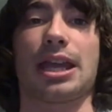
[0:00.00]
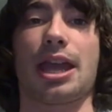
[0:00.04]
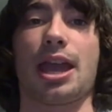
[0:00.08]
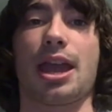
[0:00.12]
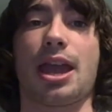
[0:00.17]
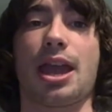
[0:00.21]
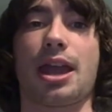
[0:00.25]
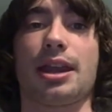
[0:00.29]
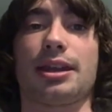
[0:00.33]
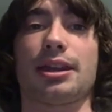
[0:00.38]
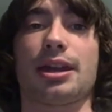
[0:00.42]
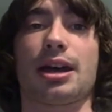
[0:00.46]

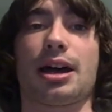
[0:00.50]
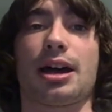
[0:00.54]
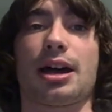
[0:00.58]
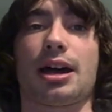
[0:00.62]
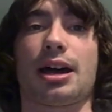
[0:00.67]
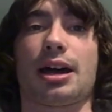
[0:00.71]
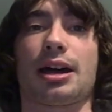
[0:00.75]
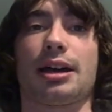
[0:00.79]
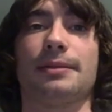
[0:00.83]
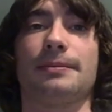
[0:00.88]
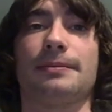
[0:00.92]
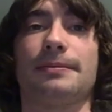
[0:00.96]
And
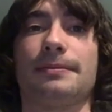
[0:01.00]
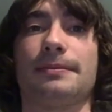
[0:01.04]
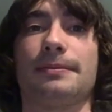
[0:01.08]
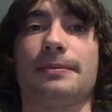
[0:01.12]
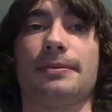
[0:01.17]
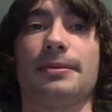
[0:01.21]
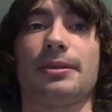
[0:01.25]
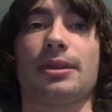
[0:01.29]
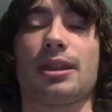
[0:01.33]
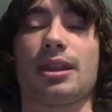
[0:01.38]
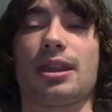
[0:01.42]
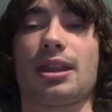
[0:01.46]

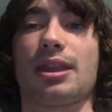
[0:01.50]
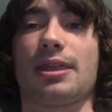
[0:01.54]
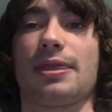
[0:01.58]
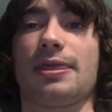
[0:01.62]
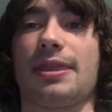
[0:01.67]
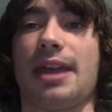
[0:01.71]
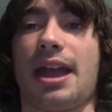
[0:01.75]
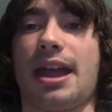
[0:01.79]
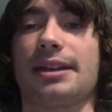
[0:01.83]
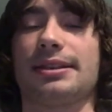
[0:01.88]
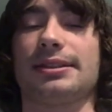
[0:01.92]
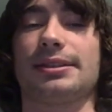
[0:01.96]

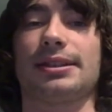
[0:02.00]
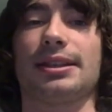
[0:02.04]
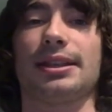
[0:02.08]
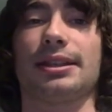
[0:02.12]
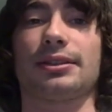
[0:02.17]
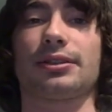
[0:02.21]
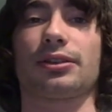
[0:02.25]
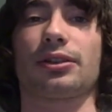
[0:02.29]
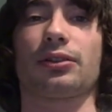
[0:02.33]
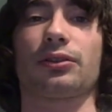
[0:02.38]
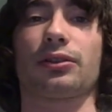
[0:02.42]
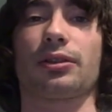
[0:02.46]
that is the
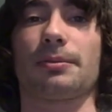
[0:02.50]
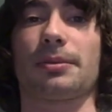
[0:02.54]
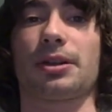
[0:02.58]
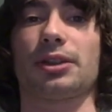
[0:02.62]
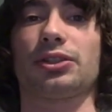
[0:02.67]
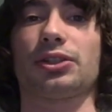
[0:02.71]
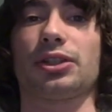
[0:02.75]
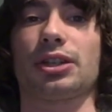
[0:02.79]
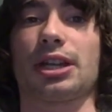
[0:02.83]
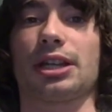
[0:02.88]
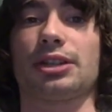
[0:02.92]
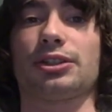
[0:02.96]
internal combustion